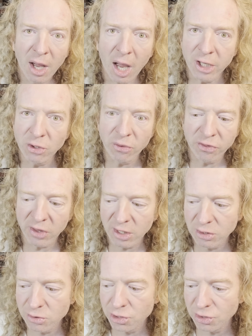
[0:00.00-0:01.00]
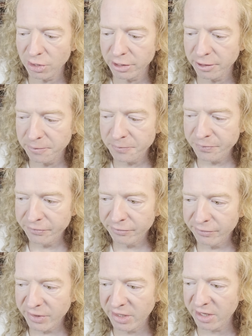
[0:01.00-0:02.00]
I don't think you should
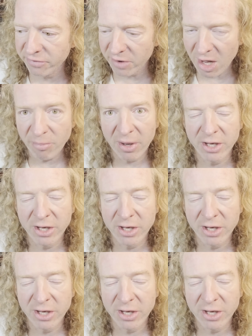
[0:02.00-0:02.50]
give up.